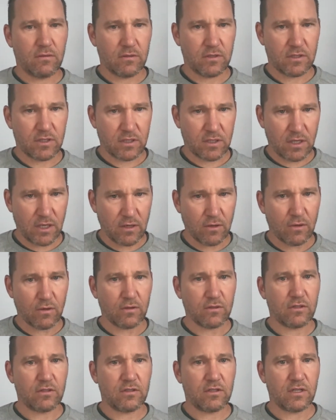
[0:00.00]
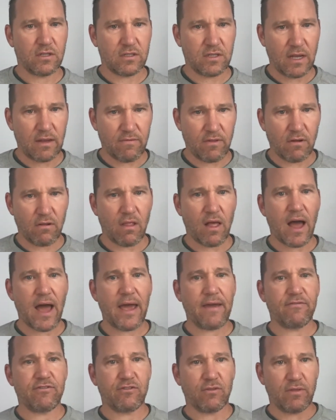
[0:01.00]
skills to save their
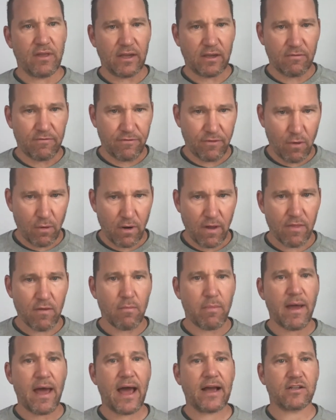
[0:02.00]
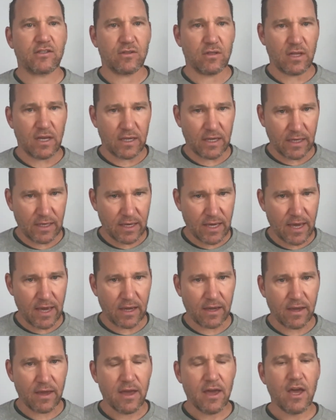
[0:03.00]
lives so they can float on their back so they can
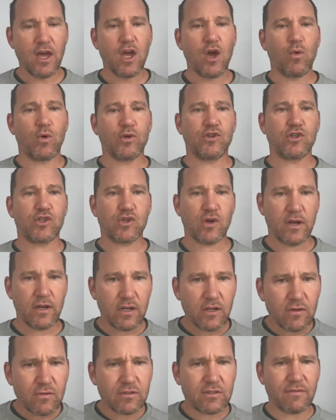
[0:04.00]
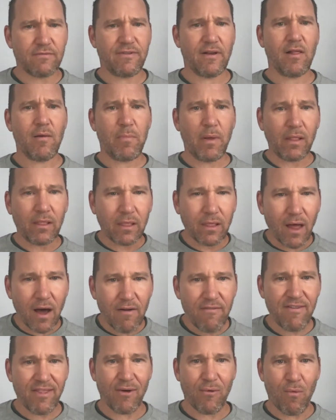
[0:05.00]
kick. What you're trying to do is develop a
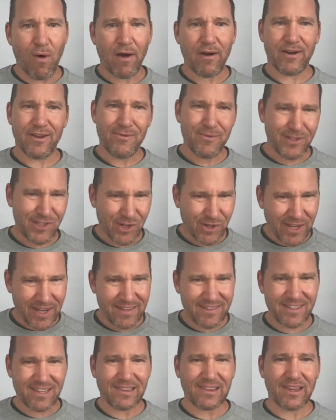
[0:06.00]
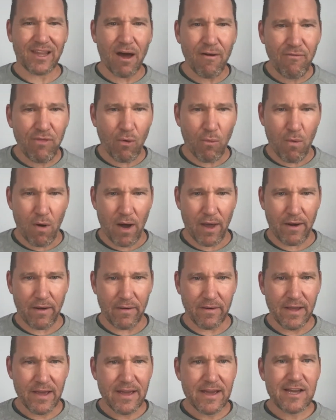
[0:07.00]
love of the water. You want your kids to love the
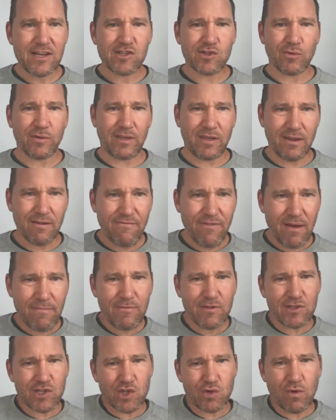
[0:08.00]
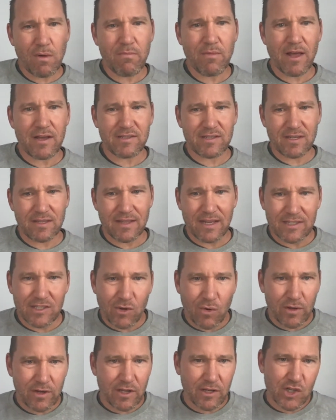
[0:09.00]
water. So give them the swim lesson
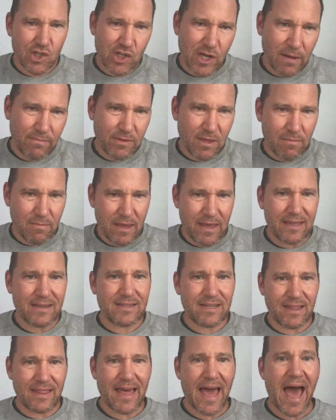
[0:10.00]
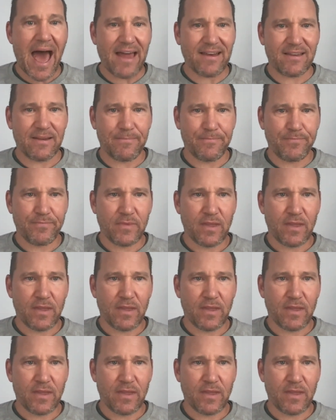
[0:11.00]
that's going to shape them into that.